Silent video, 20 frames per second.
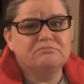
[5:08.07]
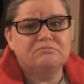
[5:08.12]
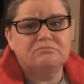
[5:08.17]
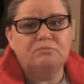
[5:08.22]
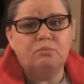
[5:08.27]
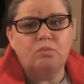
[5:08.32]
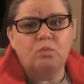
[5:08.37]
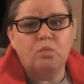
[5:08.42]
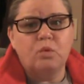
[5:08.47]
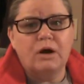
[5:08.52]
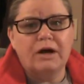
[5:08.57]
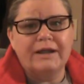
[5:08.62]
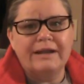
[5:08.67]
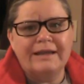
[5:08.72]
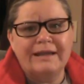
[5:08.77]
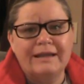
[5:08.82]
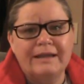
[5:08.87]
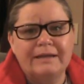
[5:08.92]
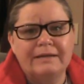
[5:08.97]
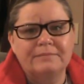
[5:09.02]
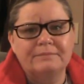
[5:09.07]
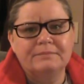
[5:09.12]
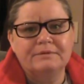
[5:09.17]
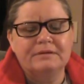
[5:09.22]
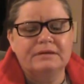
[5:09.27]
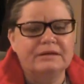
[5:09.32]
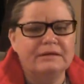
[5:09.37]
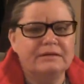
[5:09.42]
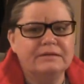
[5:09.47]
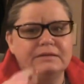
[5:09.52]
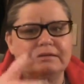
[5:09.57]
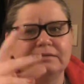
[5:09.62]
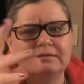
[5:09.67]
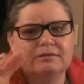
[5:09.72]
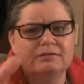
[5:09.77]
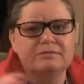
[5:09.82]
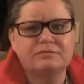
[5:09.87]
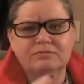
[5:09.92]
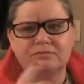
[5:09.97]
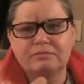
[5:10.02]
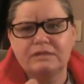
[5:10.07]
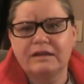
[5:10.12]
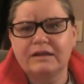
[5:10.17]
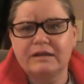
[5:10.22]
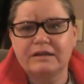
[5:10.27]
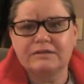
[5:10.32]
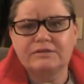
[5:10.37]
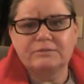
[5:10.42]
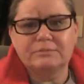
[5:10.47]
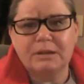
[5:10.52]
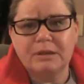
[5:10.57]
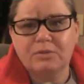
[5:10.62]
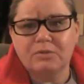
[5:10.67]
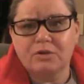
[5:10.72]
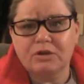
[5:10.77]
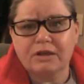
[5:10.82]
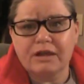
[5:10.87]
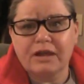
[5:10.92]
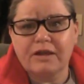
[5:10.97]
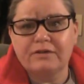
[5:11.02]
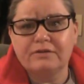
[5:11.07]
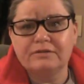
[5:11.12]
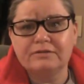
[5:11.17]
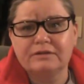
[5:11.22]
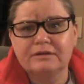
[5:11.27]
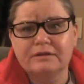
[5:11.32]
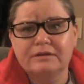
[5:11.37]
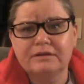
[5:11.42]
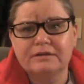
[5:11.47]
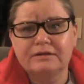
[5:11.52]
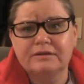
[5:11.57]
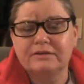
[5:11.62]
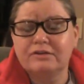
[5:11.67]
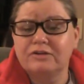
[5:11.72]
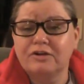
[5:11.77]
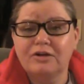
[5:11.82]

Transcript: 1 a.m. and then I do my workout uh,